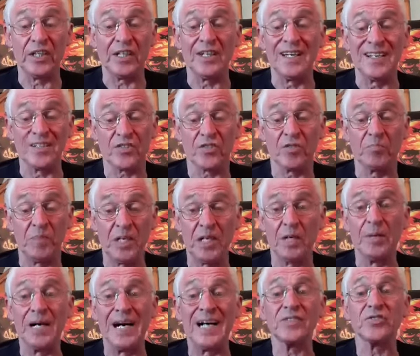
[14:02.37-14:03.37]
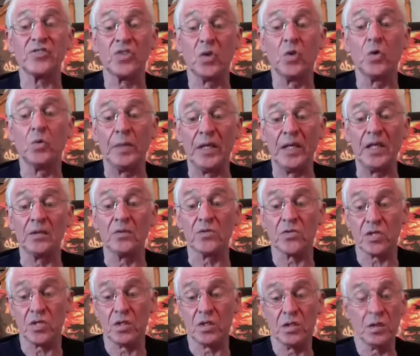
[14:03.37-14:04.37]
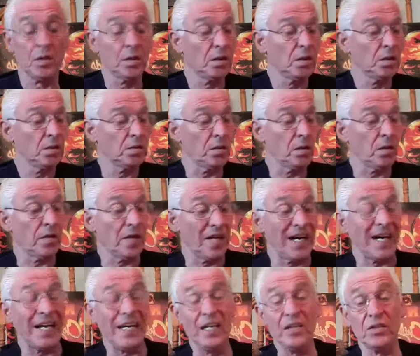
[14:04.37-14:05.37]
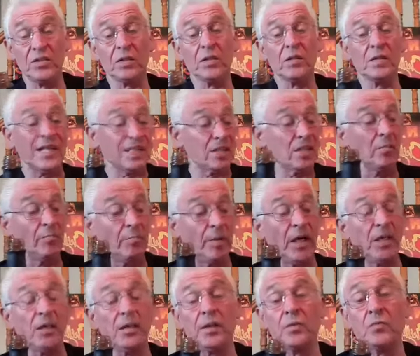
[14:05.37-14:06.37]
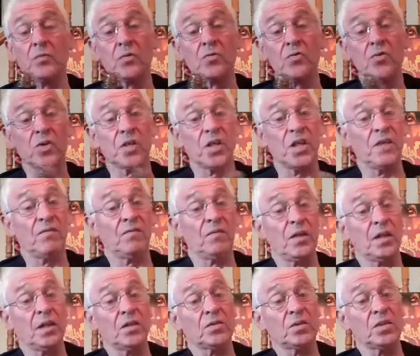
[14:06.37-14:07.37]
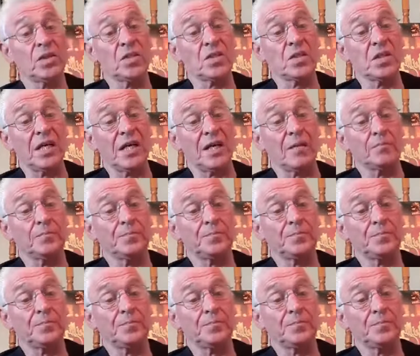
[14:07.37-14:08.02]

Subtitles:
lasted me about 2 meals. So that's a belting one, Stephen Dixon, is that.